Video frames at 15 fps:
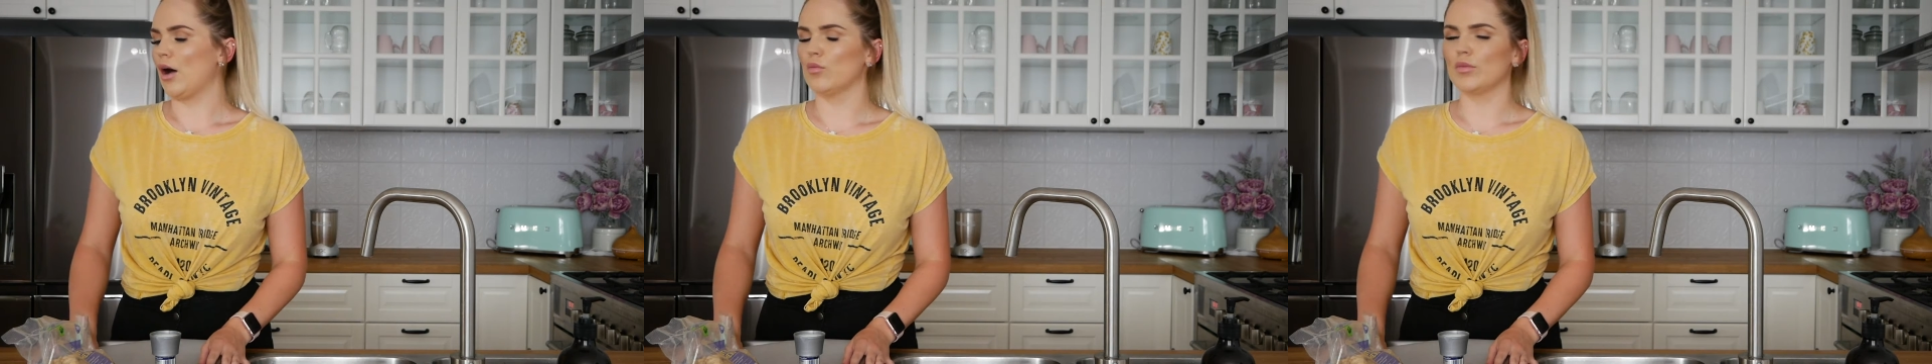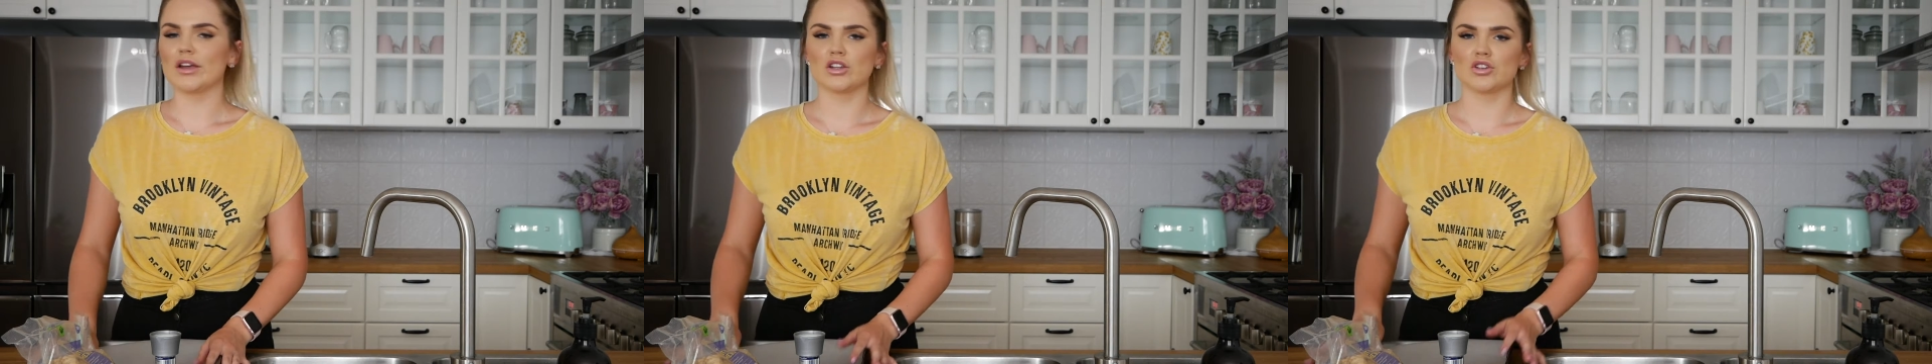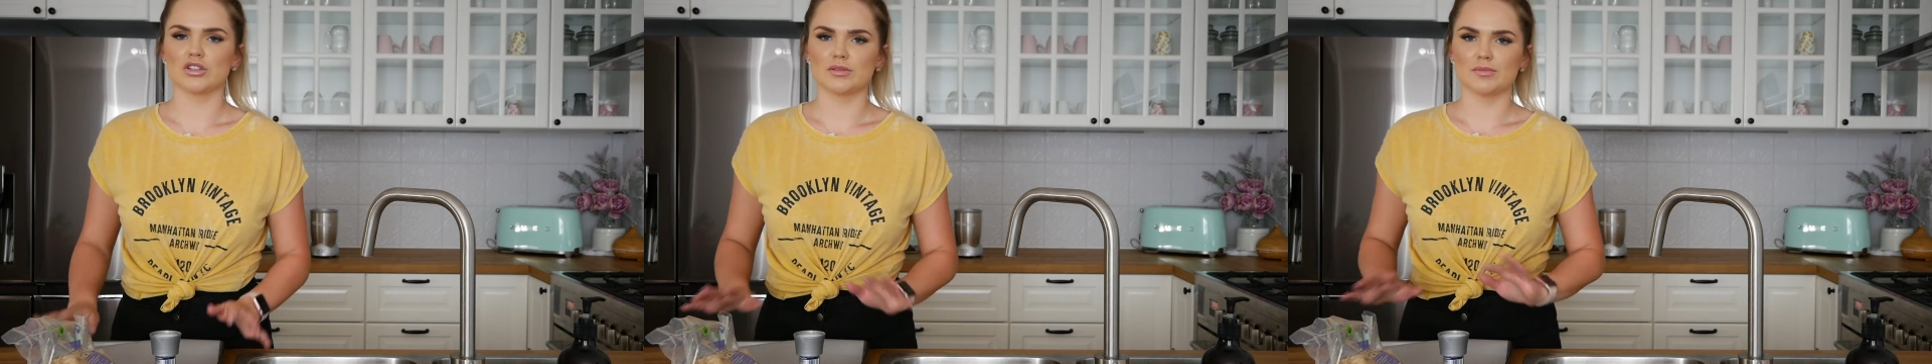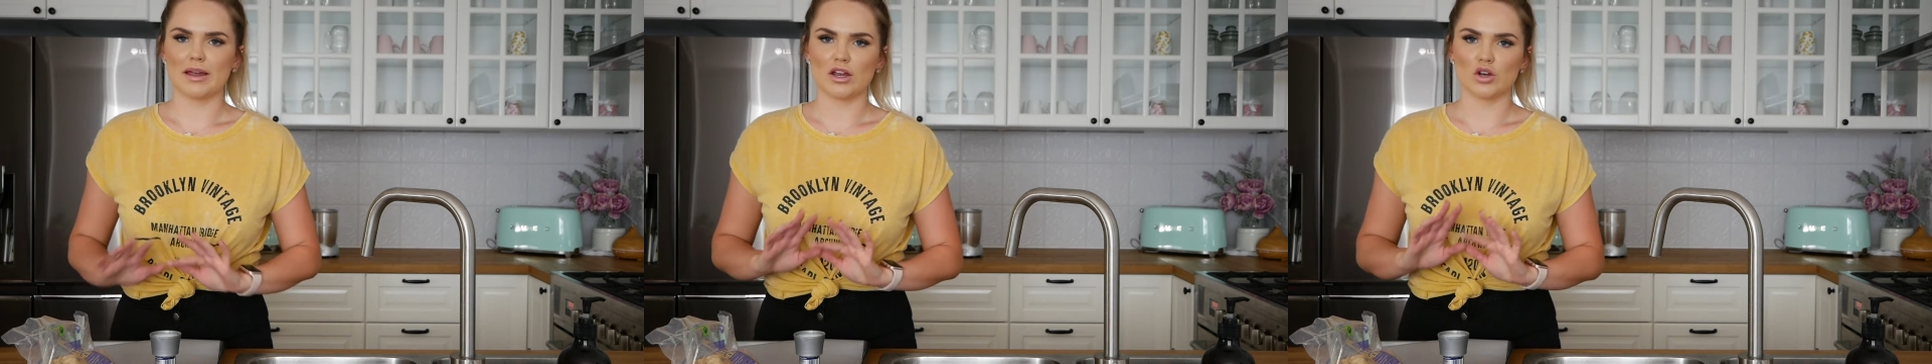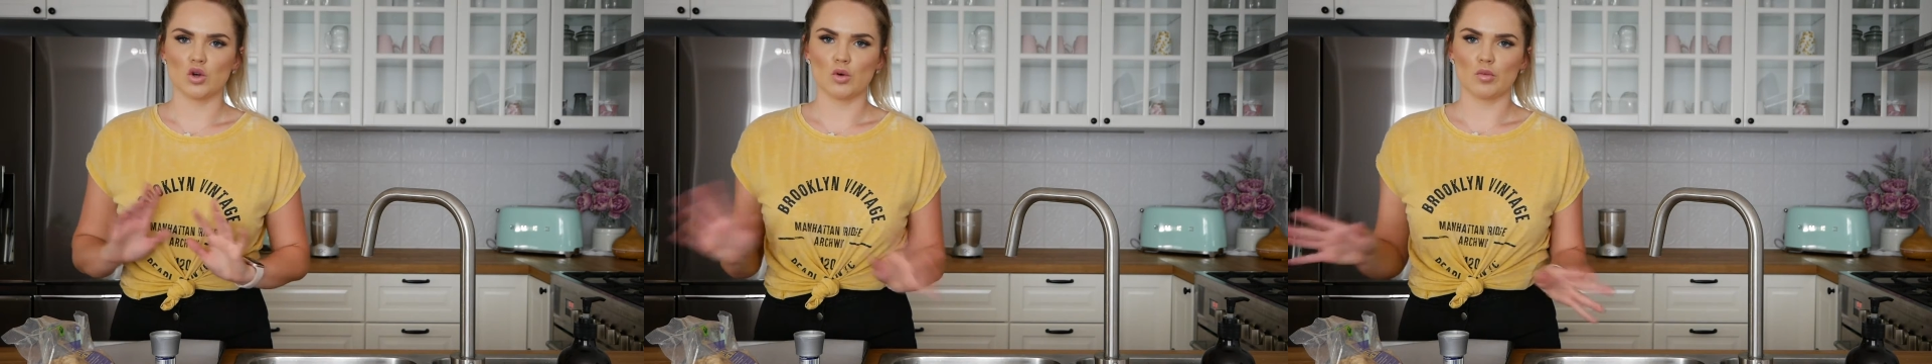we can just
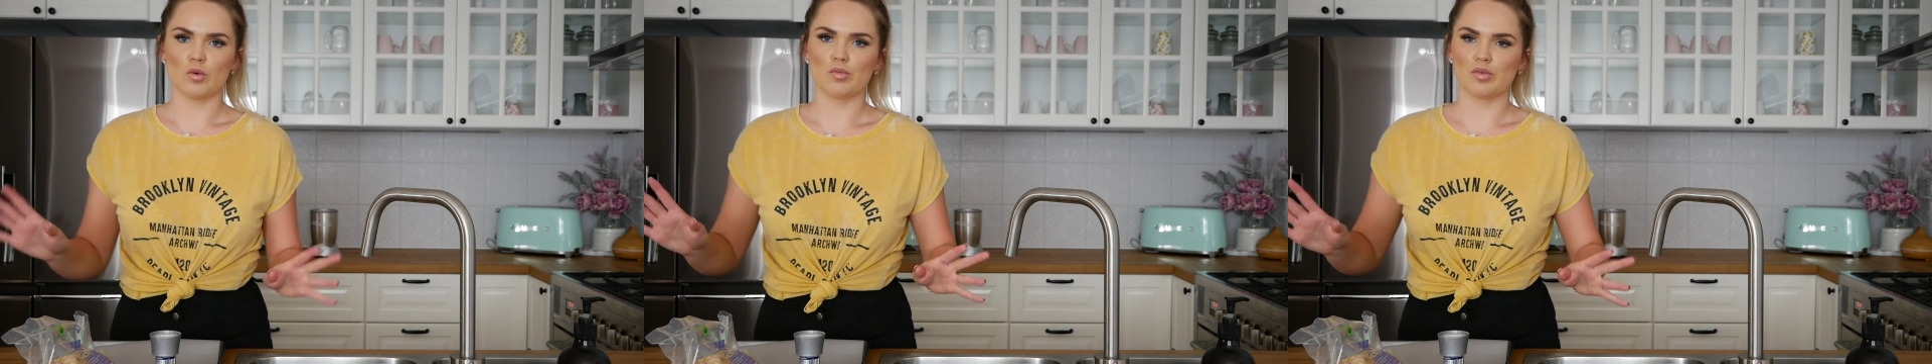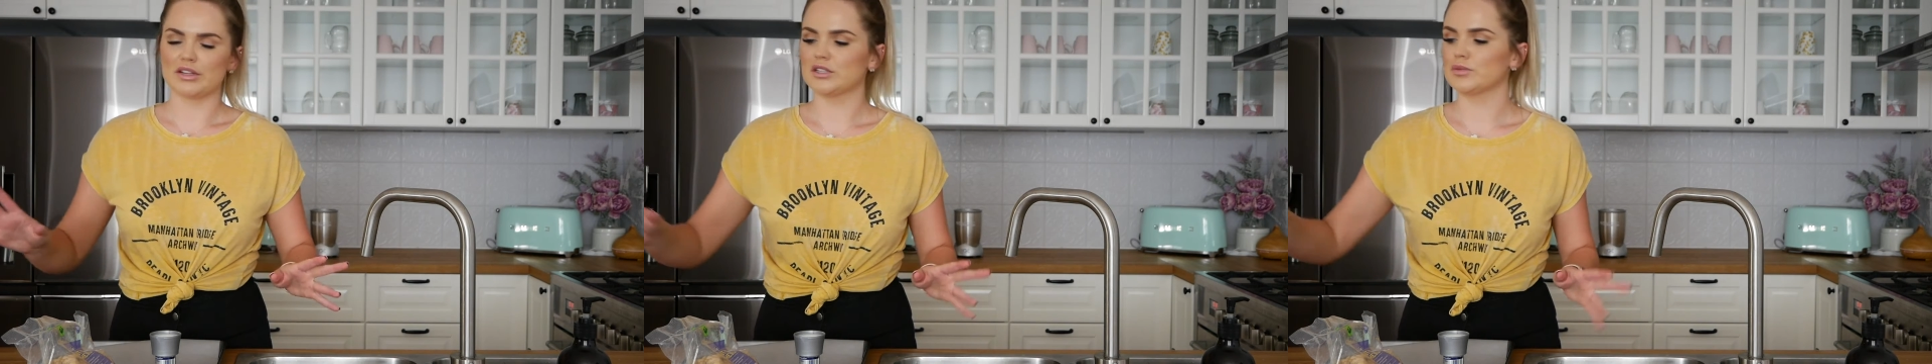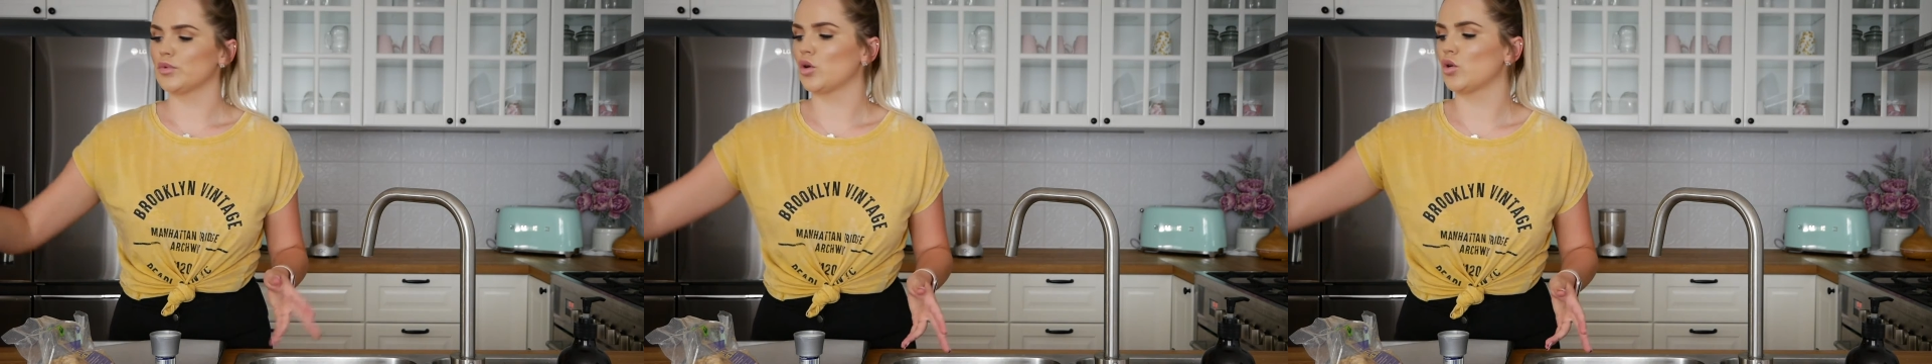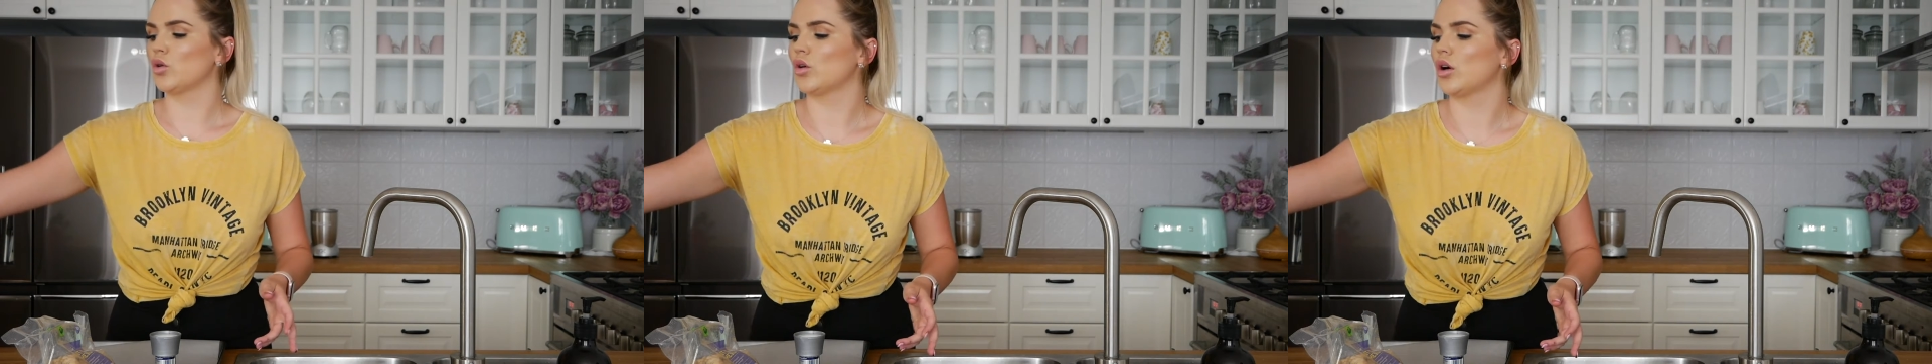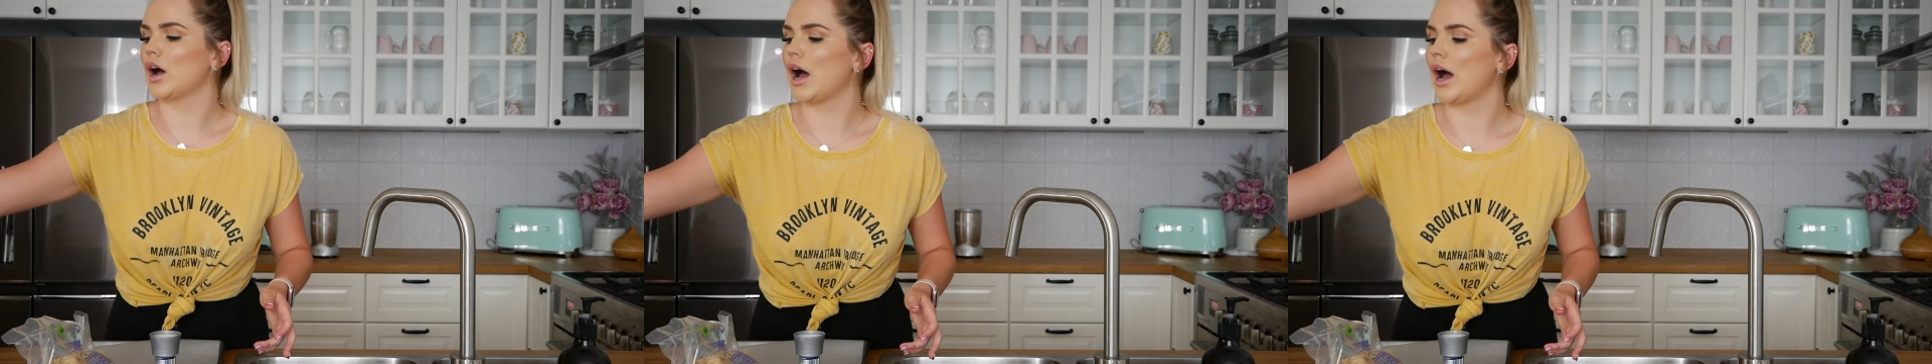make a normal bliss
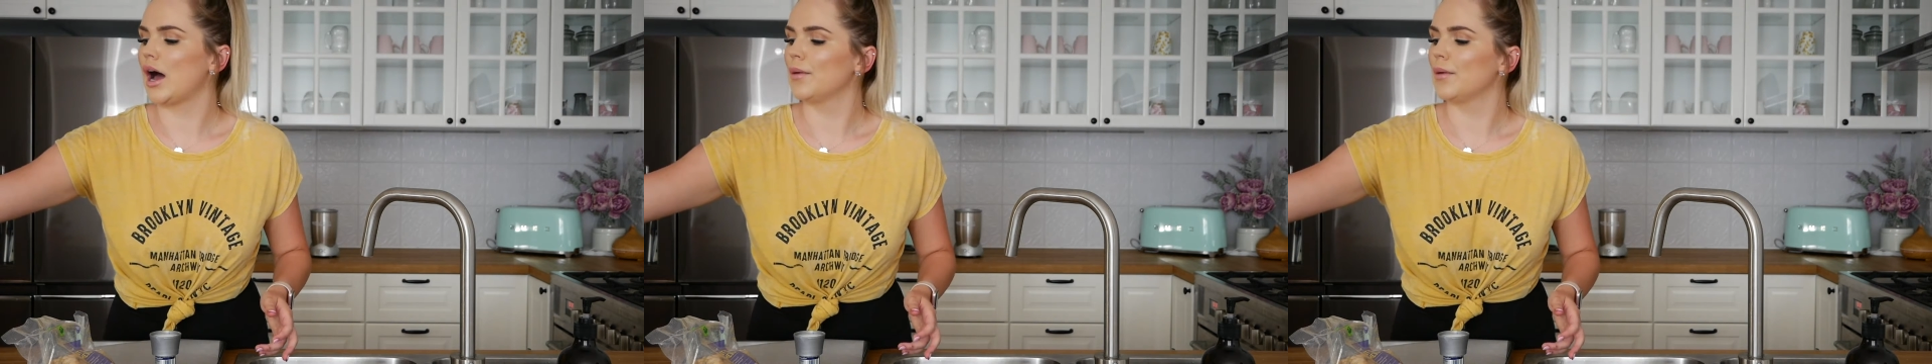ball.